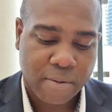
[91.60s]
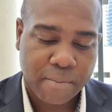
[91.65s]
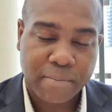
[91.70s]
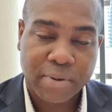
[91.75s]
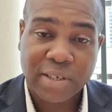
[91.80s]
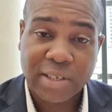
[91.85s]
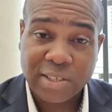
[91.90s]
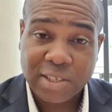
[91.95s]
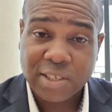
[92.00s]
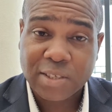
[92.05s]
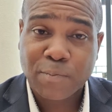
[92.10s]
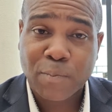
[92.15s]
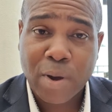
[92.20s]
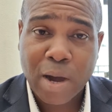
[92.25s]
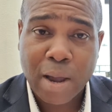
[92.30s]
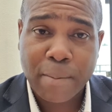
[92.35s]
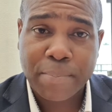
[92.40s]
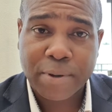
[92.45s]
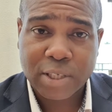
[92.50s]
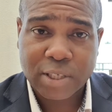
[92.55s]
this is
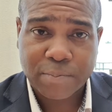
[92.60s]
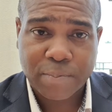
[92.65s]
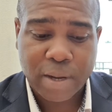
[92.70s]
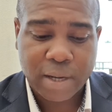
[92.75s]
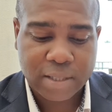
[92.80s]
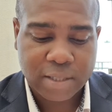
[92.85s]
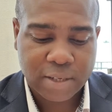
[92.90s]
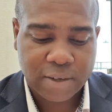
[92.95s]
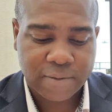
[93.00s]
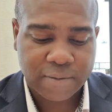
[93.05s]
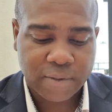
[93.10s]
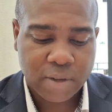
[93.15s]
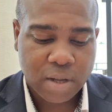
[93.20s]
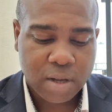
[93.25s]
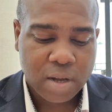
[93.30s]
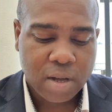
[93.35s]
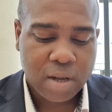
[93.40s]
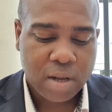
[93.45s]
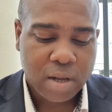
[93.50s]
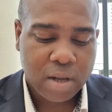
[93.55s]
my perspective,
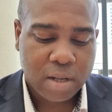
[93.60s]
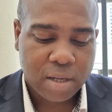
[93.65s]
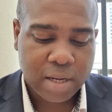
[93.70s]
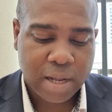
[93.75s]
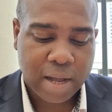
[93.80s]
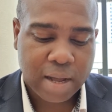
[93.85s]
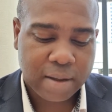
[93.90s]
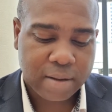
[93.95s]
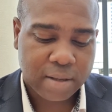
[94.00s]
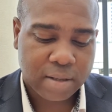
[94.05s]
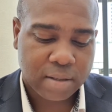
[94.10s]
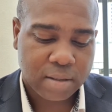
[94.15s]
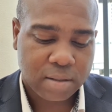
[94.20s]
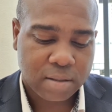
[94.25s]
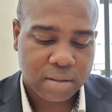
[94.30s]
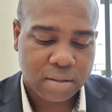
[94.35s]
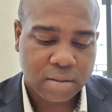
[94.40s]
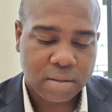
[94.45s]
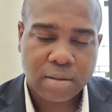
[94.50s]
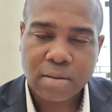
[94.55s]
that
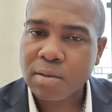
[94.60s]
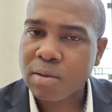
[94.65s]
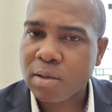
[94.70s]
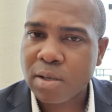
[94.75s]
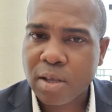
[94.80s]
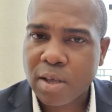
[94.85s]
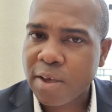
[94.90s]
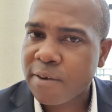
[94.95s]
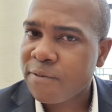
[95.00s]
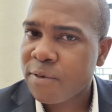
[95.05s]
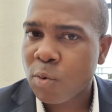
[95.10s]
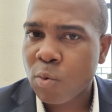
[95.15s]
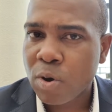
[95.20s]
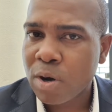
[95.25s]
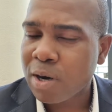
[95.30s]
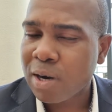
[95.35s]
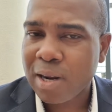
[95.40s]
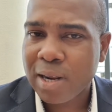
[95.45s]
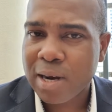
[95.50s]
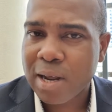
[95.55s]
if you want
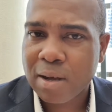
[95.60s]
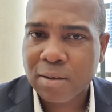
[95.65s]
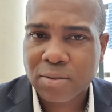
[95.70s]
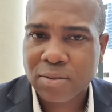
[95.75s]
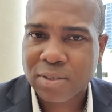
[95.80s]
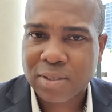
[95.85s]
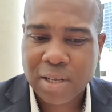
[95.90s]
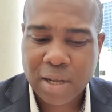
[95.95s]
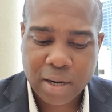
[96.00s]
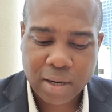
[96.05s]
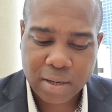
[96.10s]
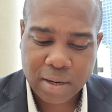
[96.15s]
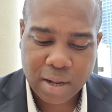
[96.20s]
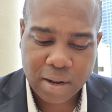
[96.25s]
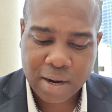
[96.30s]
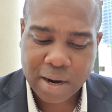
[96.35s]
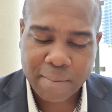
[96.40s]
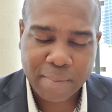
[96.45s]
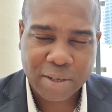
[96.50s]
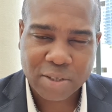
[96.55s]
to learn how to start
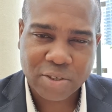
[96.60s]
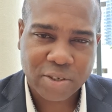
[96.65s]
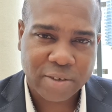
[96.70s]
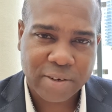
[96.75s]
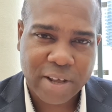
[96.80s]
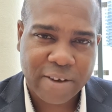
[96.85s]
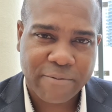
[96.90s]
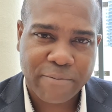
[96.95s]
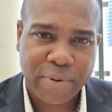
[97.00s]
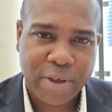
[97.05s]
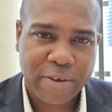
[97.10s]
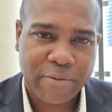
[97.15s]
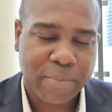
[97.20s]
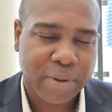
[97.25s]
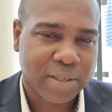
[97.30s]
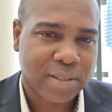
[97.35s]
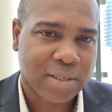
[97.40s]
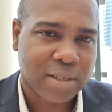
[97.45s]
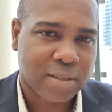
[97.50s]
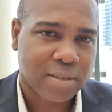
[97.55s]
an Amazon FBA
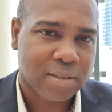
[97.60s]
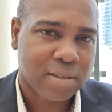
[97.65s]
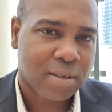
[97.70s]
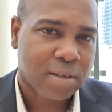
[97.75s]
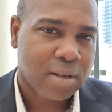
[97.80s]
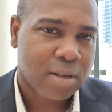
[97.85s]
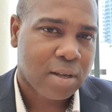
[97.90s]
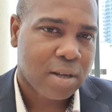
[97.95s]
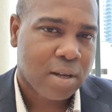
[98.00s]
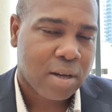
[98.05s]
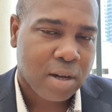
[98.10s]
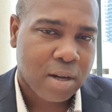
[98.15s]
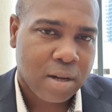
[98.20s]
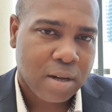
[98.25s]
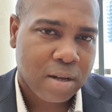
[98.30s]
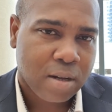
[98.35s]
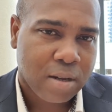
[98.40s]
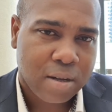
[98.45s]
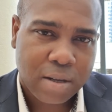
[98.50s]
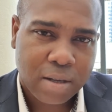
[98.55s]
business,
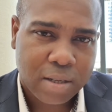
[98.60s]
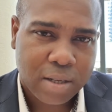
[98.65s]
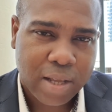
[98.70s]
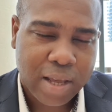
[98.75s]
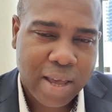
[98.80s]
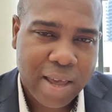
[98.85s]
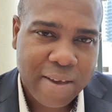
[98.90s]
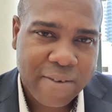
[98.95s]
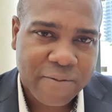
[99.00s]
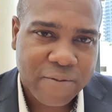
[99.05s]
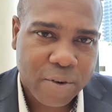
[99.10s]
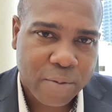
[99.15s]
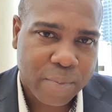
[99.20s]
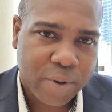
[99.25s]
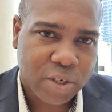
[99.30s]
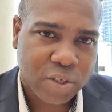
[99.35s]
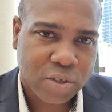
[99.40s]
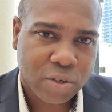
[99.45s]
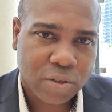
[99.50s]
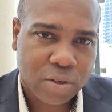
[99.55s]
the
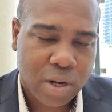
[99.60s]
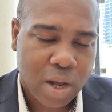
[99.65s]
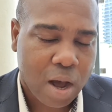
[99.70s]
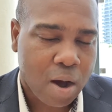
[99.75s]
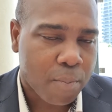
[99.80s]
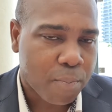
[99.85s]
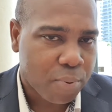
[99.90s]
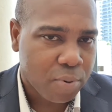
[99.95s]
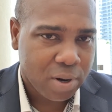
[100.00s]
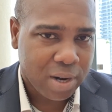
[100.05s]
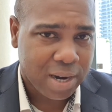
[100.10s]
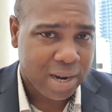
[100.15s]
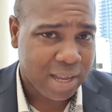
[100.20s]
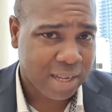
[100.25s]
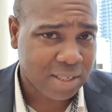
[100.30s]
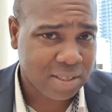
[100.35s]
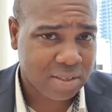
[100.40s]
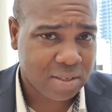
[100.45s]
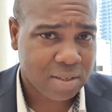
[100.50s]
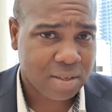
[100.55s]
information, I'll put
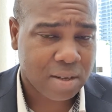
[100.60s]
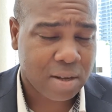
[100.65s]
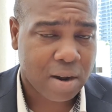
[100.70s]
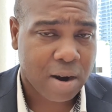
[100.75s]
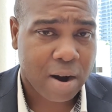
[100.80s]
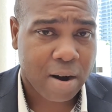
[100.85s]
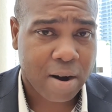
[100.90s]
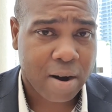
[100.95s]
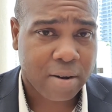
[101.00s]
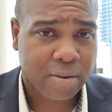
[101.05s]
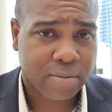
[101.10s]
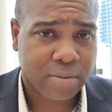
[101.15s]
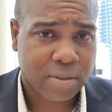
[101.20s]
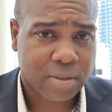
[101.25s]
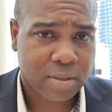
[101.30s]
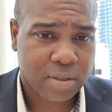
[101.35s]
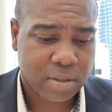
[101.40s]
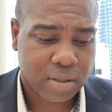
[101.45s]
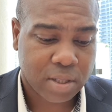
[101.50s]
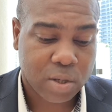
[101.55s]
links around
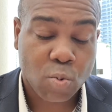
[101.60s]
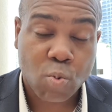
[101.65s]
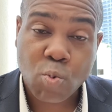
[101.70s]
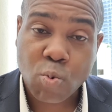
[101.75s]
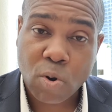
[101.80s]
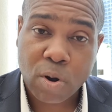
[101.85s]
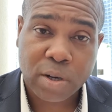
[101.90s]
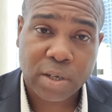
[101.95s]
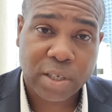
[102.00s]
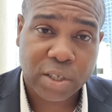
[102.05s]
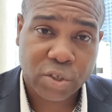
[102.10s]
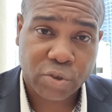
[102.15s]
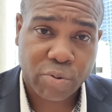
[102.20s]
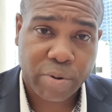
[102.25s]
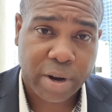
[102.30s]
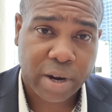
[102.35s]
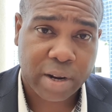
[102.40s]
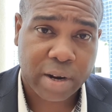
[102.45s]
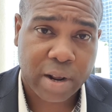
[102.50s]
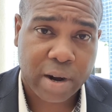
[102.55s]
the
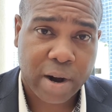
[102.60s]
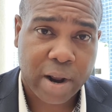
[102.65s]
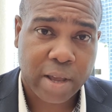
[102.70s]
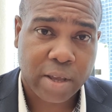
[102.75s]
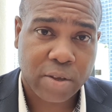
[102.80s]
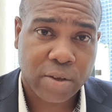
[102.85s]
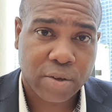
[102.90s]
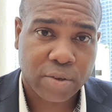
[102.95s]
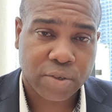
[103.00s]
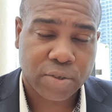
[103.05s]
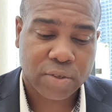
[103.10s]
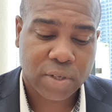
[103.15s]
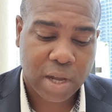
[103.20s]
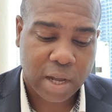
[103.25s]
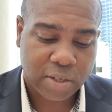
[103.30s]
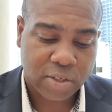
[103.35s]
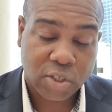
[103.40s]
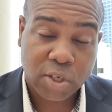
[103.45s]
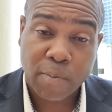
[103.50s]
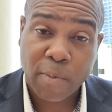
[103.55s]
training that I use
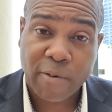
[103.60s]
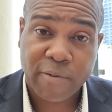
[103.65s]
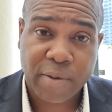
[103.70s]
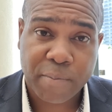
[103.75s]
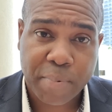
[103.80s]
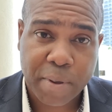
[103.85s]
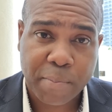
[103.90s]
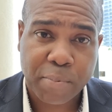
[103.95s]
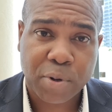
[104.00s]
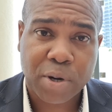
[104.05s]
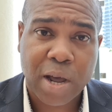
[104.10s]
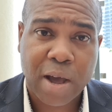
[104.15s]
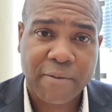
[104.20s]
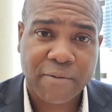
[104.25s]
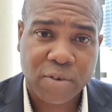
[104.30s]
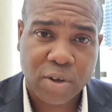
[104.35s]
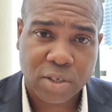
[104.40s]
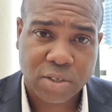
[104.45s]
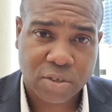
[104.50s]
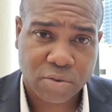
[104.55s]
and some of the people that have
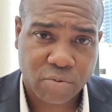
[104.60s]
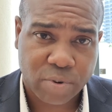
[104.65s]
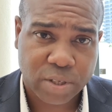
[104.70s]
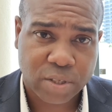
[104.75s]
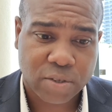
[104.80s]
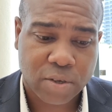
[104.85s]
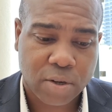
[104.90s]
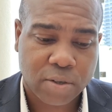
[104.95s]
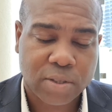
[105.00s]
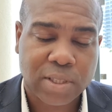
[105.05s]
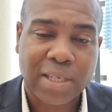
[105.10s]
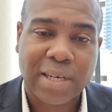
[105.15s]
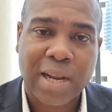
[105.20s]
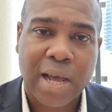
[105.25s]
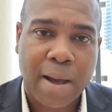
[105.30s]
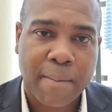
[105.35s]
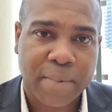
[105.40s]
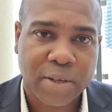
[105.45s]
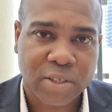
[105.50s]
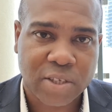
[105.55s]
gotten results in
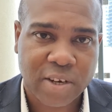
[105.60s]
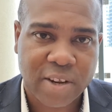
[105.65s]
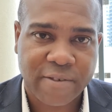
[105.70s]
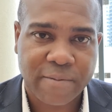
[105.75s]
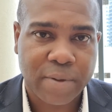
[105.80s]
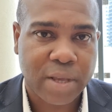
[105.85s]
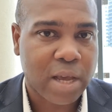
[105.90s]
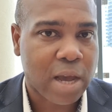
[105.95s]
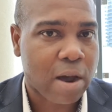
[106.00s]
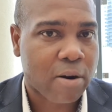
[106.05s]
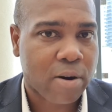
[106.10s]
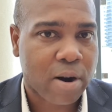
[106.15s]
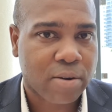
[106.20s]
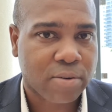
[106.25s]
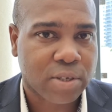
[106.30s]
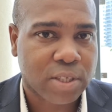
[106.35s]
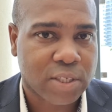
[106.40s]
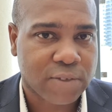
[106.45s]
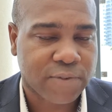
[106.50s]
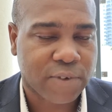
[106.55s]
Amazon FBA around
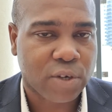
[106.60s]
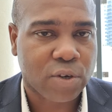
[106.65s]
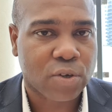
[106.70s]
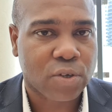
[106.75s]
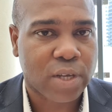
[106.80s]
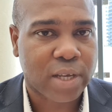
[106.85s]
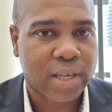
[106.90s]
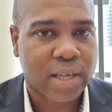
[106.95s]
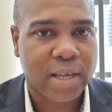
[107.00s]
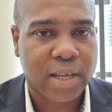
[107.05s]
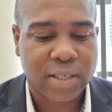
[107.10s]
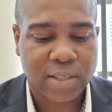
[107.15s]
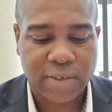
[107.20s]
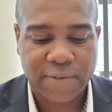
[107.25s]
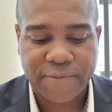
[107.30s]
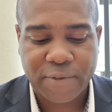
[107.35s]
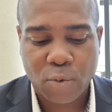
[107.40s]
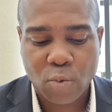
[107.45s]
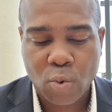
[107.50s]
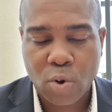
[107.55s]
this video, in case
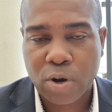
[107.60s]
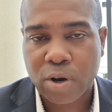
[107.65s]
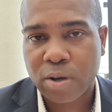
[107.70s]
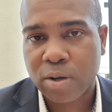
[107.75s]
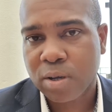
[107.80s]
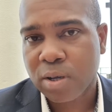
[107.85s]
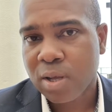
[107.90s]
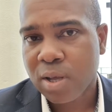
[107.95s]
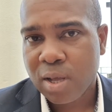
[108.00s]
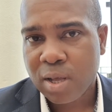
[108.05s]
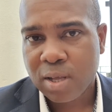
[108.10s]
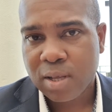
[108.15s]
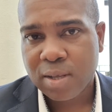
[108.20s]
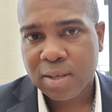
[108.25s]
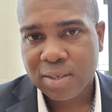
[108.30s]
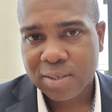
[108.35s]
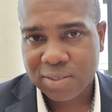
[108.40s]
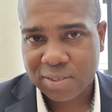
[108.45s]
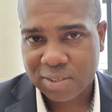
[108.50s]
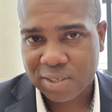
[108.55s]
if you want
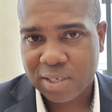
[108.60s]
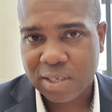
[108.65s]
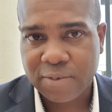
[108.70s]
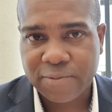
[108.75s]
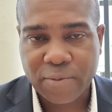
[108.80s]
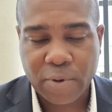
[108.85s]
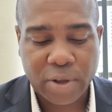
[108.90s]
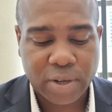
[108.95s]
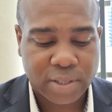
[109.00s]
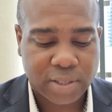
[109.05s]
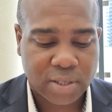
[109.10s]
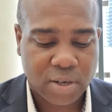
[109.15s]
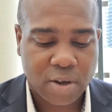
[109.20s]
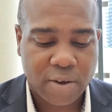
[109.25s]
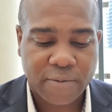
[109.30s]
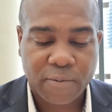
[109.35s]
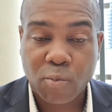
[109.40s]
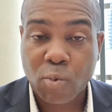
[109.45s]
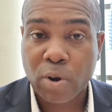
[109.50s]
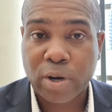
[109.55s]
to see for yourself
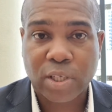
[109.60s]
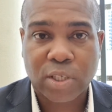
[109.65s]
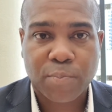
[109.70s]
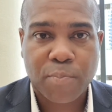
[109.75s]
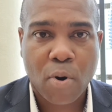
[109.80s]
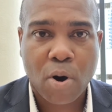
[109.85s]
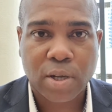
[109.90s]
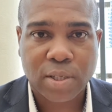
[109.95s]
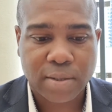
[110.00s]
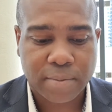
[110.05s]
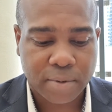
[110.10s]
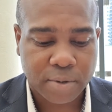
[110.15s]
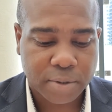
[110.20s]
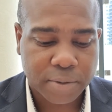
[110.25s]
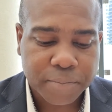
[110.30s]
what is possible